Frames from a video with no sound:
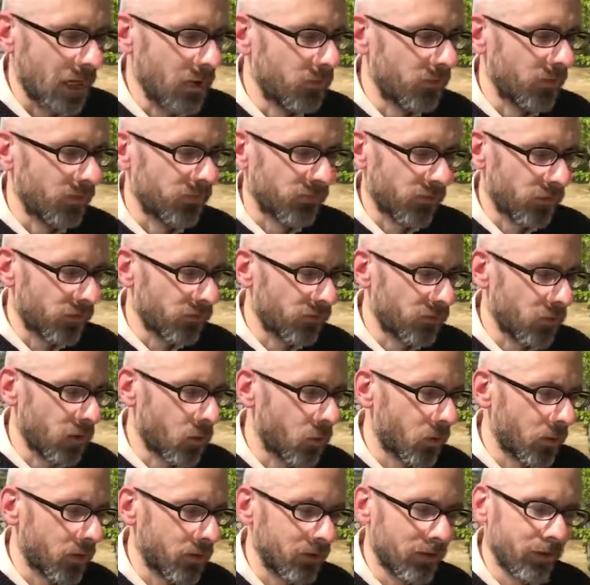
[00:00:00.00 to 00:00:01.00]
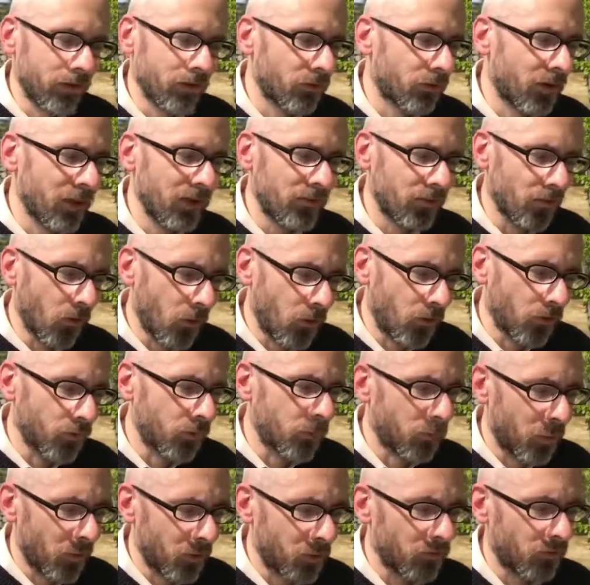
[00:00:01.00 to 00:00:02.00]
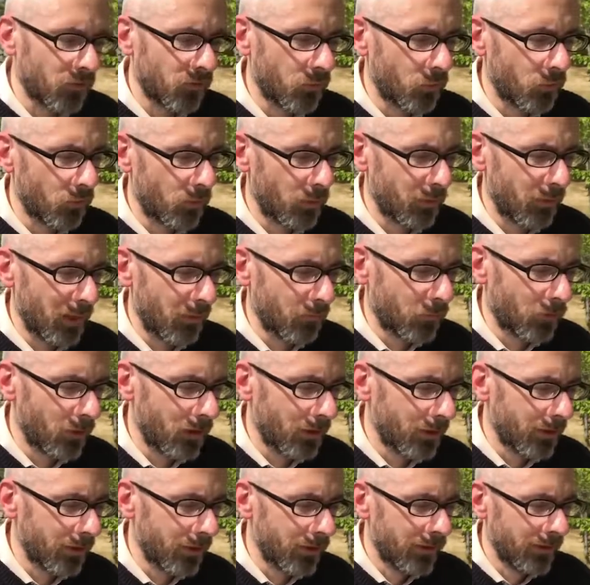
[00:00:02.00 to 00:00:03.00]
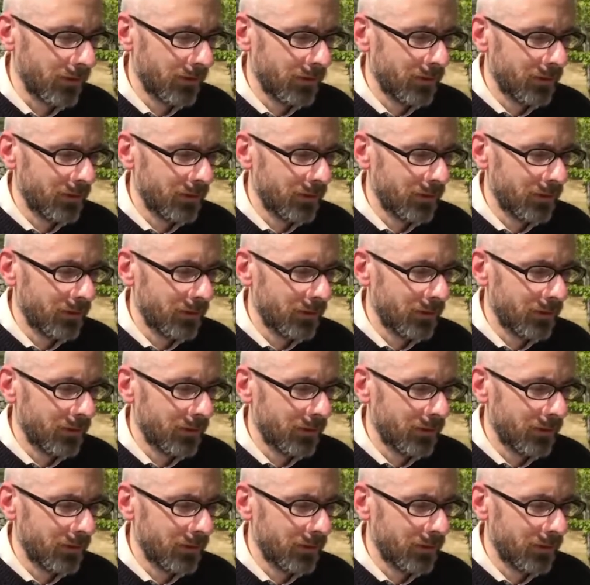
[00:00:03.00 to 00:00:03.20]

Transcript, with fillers: It was first recorded in Grey's own post-war memoir.